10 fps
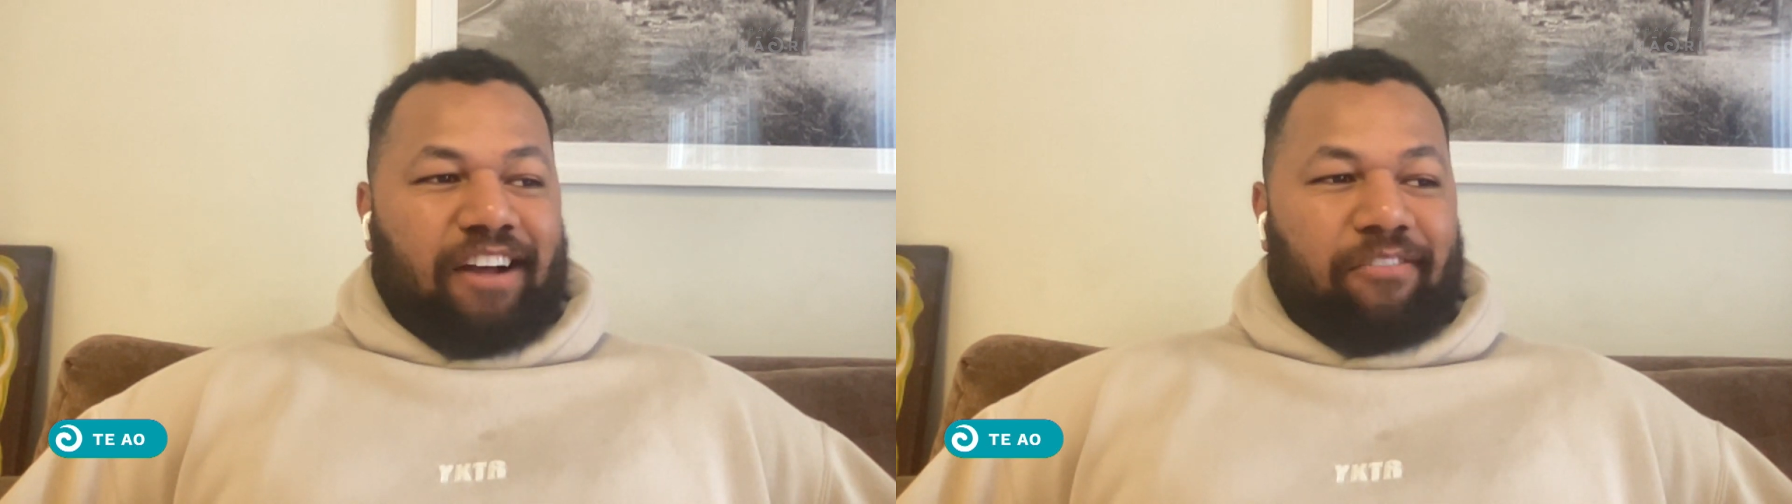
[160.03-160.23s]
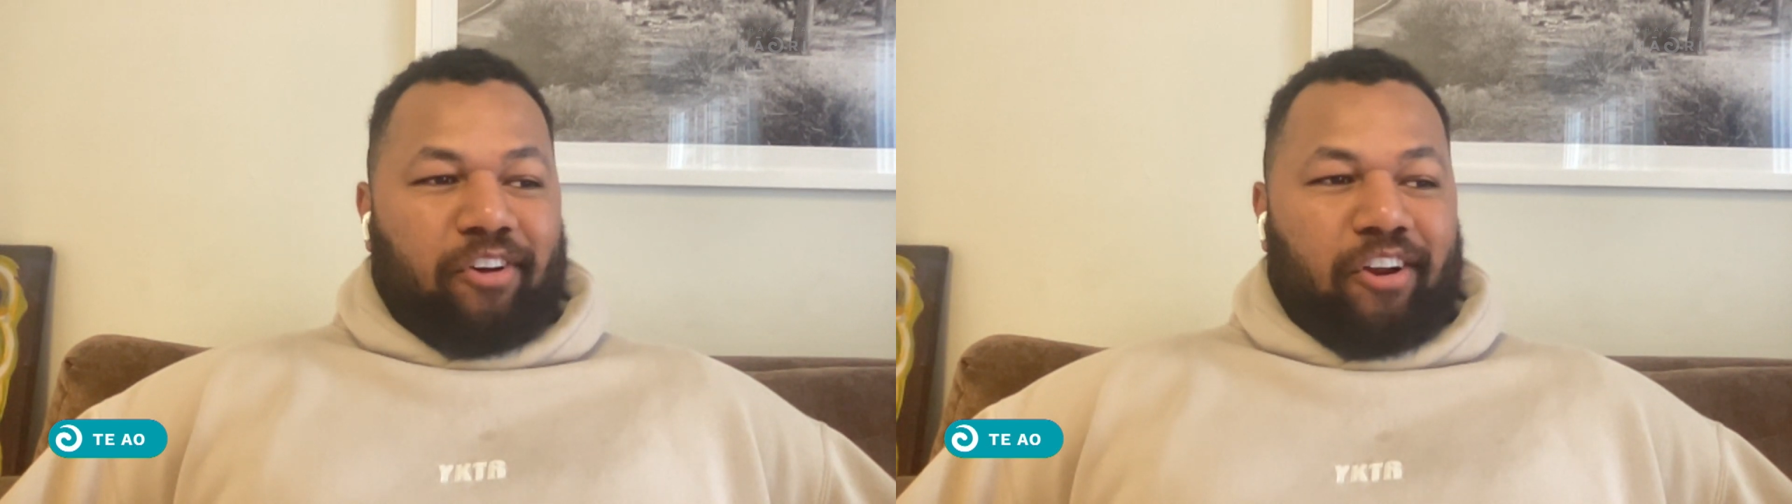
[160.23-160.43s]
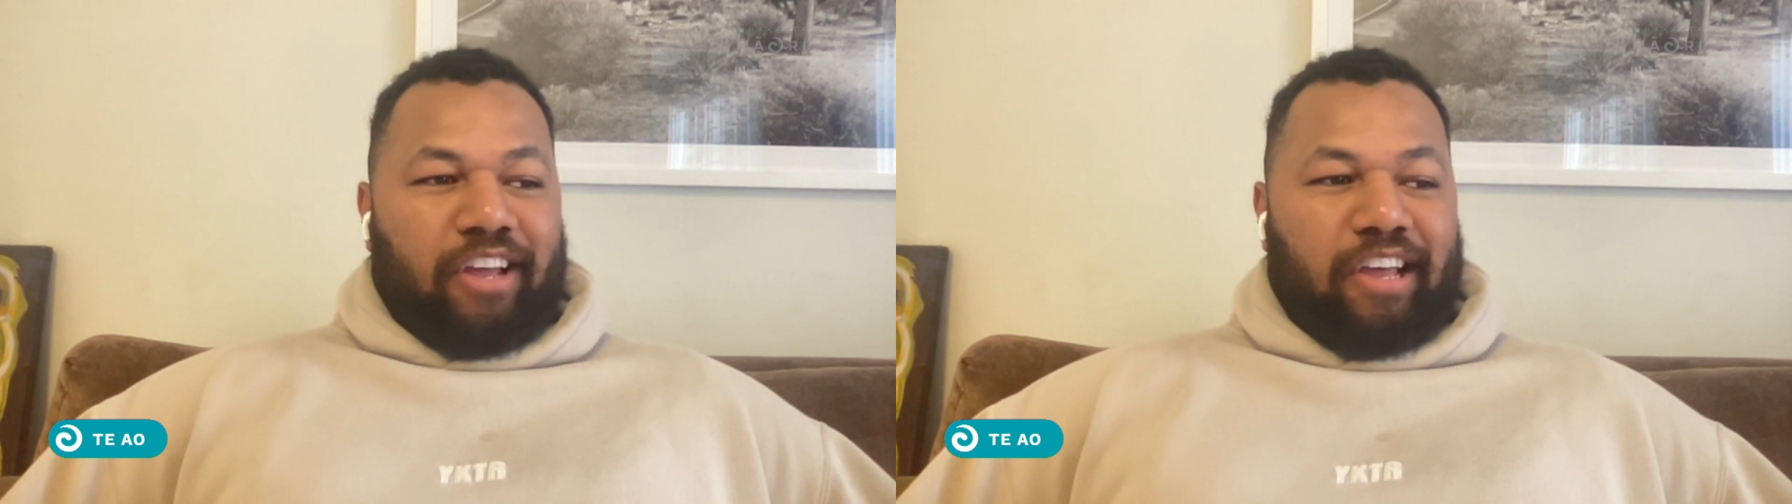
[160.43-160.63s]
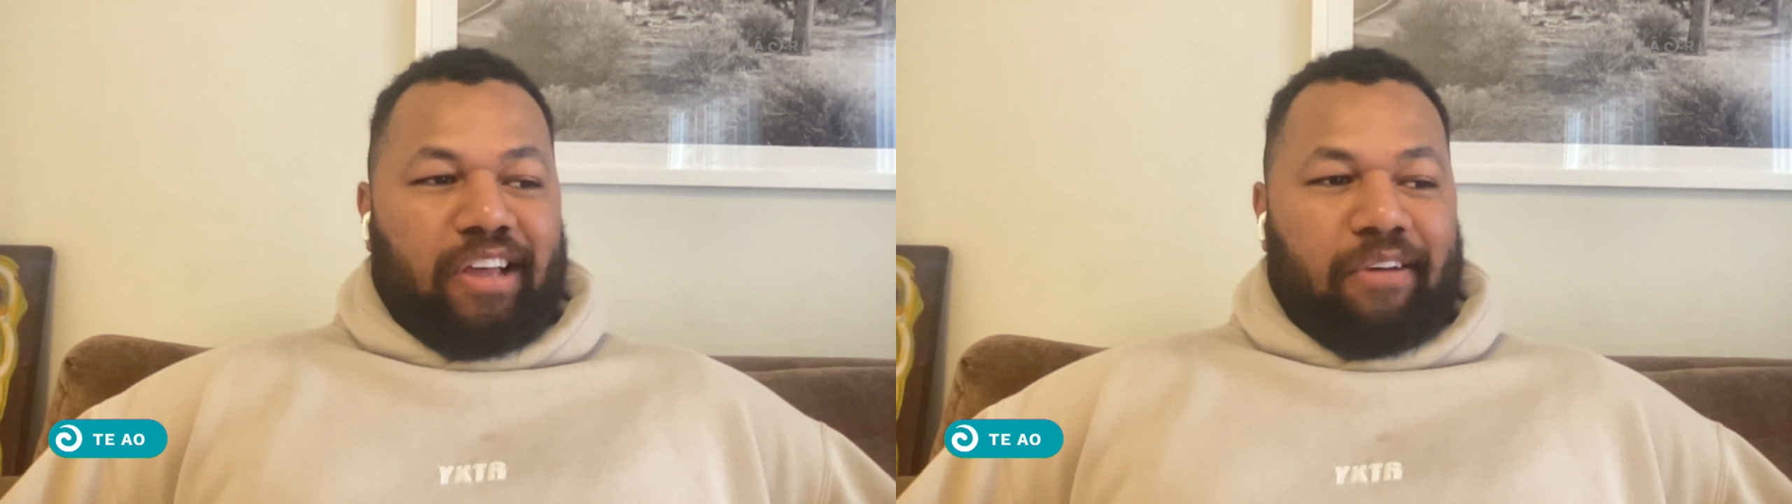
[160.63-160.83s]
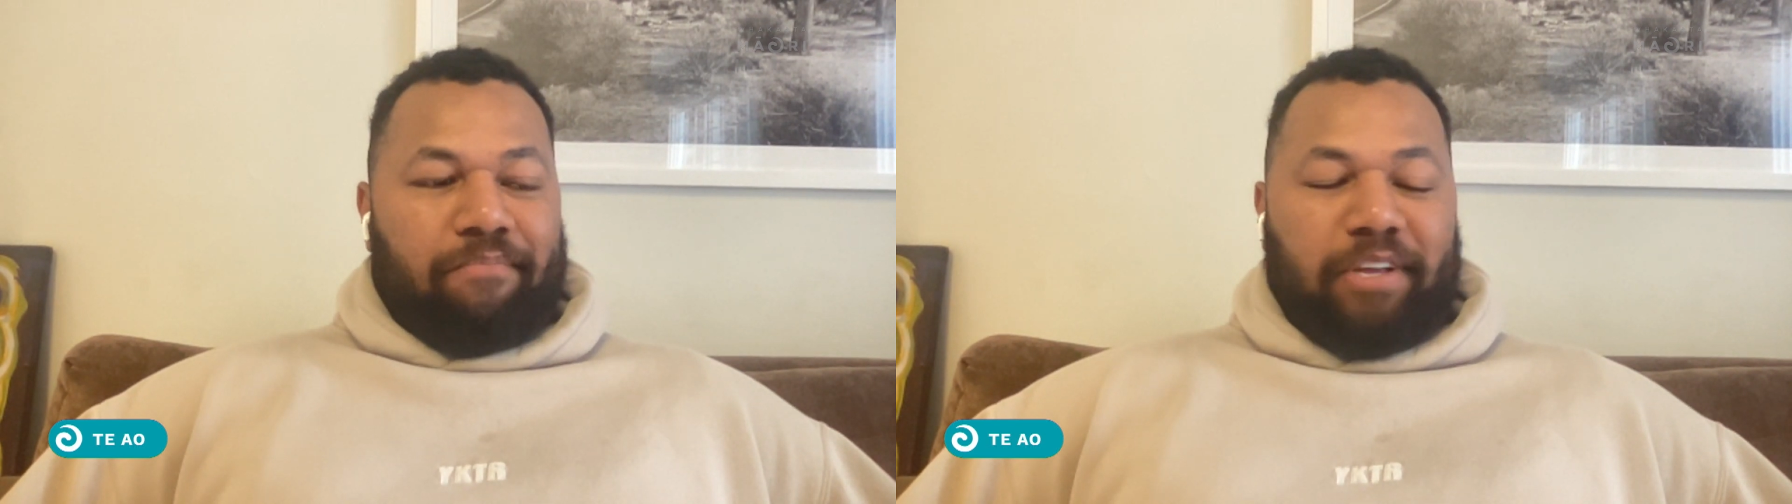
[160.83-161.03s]
I've got
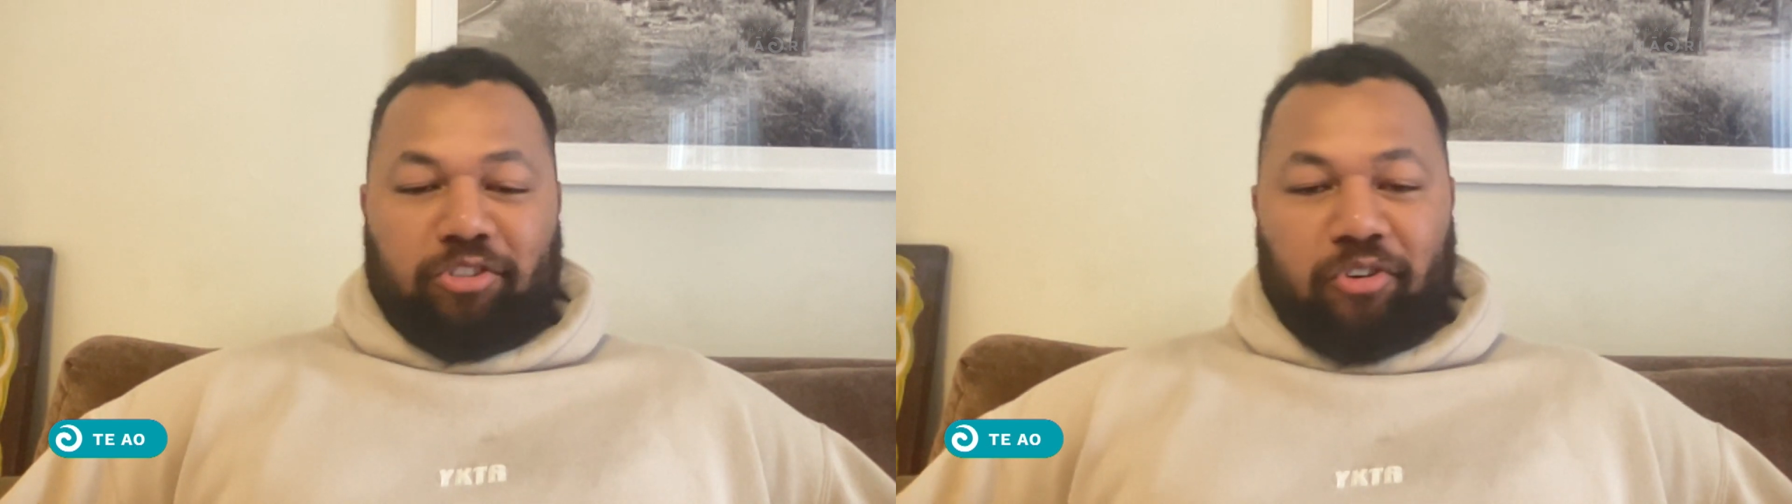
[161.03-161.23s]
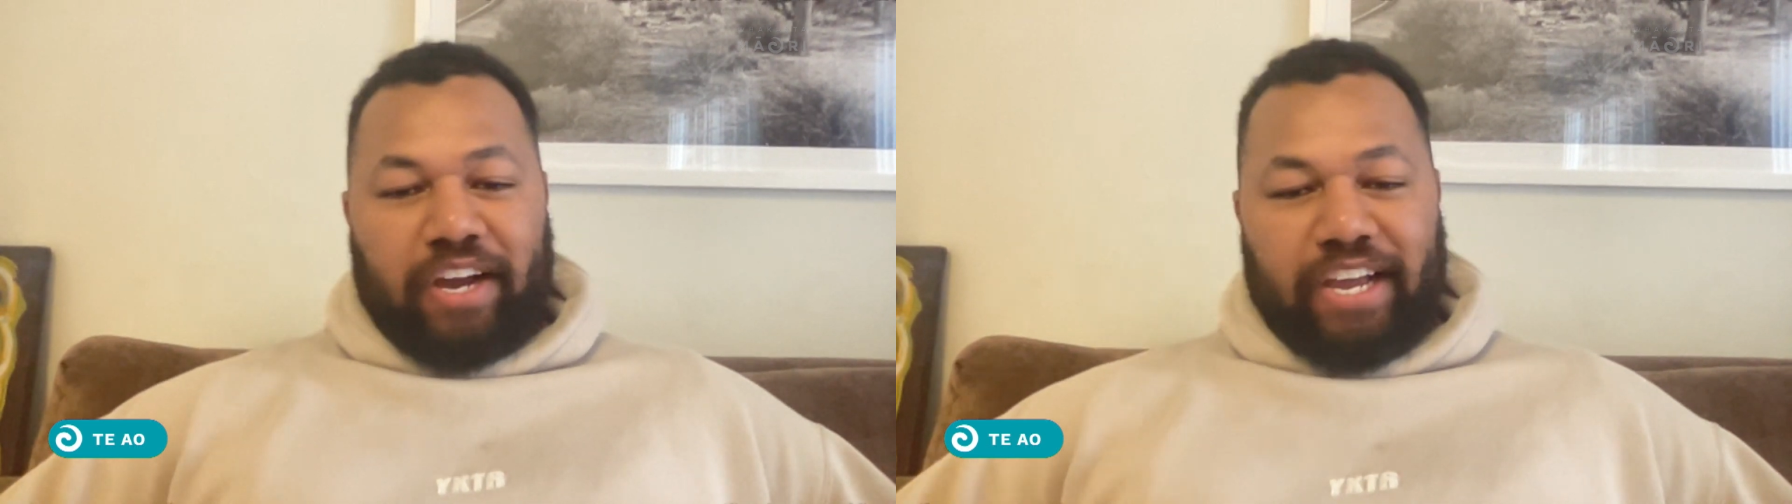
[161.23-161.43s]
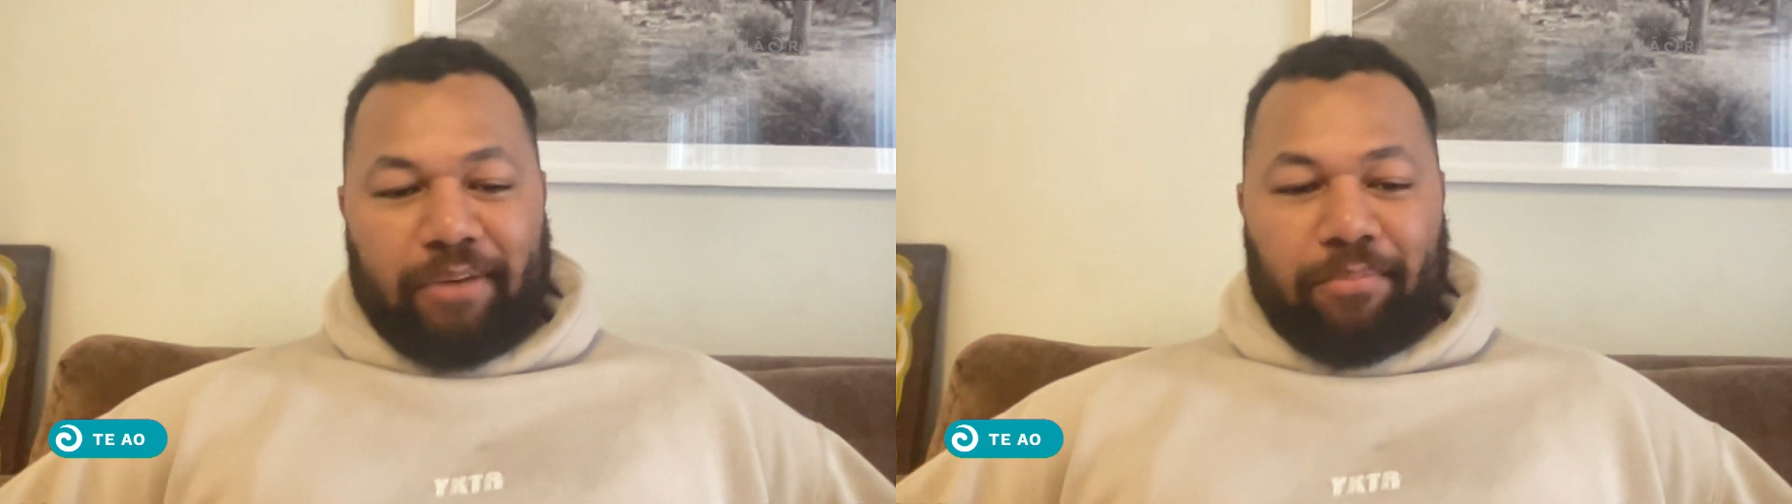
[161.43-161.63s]
a mentor out